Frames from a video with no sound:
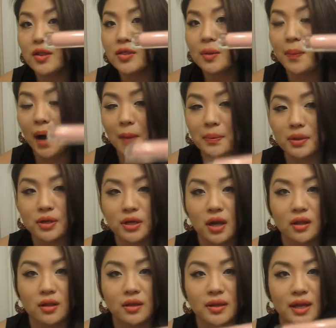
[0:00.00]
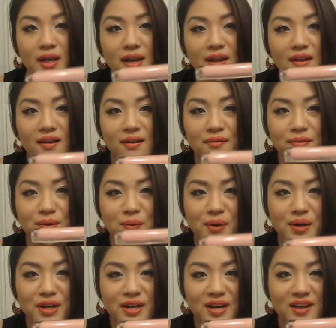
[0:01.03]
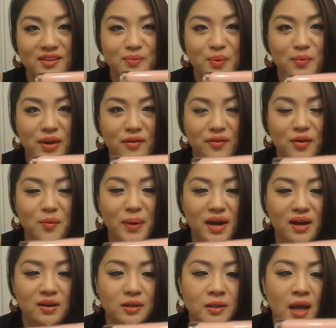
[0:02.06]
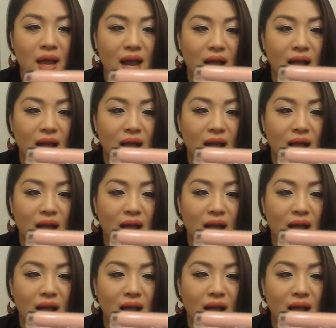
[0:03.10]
the popular color that everyone has been raving about.